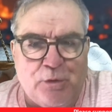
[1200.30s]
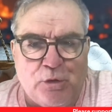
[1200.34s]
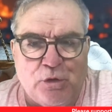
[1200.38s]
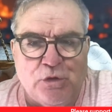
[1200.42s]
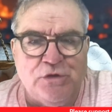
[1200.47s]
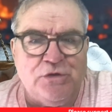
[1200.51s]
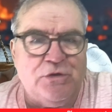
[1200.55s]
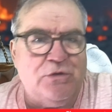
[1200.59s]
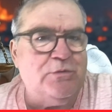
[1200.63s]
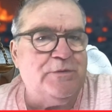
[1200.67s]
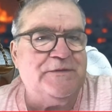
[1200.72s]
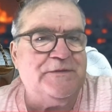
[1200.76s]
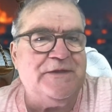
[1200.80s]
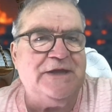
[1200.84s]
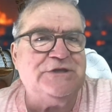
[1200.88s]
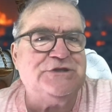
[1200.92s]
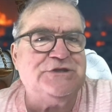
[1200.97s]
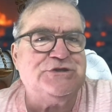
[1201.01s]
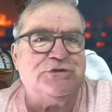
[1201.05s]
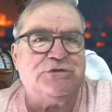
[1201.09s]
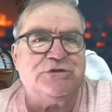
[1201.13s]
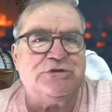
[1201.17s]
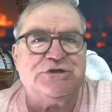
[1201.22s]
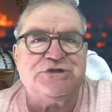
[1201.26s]
Oil when they
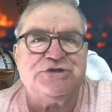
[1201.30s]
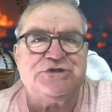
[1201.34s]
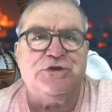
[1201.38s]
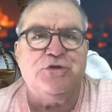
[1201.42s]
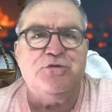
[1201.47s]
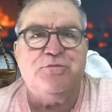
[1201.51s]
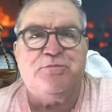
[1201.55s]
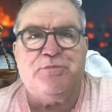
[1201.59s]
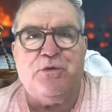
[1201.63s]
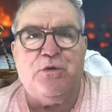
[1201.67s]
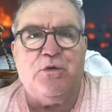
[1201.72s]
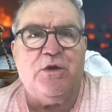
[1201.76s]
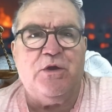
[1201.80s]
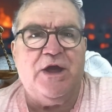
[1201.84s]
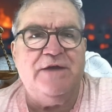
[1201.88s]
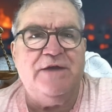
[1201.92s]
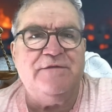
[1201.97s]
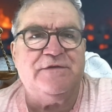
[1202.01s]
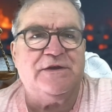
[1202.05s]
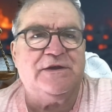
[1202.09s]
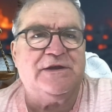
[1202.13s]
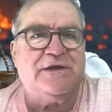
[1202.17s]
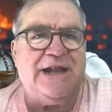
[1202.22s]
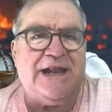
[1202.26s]
chuck soup all
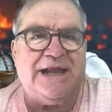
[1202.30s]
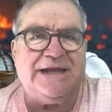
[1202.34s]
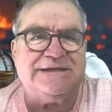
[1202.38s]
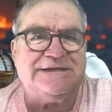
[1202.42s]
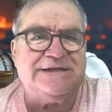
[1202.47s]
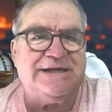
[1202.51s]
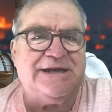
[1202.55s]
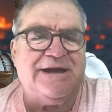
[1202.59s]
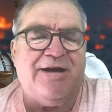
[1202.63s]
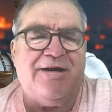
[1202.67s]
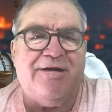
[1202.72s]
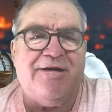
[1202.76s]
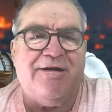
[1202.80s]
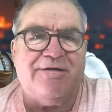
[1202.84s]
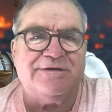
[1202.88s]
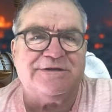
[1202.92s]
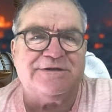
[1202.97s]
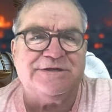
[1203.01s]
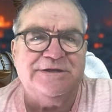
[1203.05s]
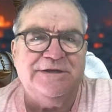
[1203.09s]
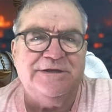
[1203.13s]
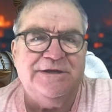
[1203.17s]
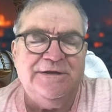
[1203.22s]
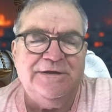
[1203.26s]
over classic art,